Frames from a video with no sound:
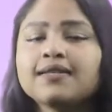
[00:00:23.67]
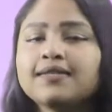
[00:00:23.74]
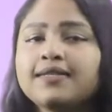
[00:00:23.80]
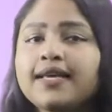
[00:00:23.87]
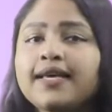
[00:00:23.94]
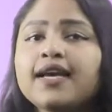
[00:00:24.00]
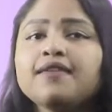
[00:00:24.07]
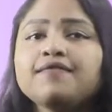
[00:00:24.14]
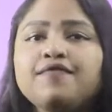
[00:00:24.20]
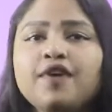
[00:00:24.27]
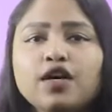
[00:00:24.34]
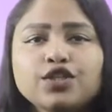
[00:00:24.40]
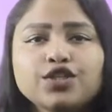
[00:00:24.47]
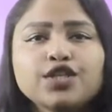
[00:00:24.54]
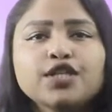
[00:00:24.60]
the secant
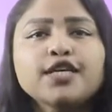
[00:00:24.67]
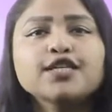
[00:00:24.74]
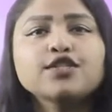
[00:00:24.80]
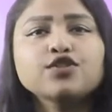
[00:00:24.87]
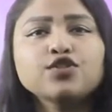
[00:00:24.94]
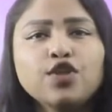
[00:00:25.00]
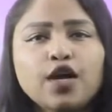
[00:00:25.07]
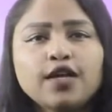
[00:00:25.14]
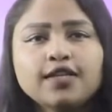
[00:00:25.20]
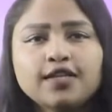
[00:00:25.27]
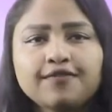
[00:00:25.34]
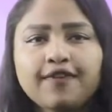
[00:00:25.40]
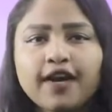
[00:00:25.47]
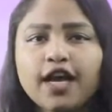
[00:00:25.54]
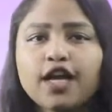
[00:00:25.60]
function is not
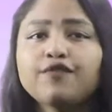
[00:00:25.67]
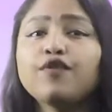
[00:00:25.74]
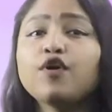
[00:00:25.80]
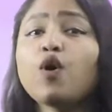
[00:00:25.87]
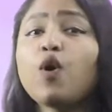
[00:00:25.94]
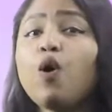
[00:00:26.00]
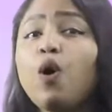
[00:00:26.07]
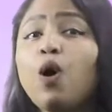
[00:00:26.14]
defined for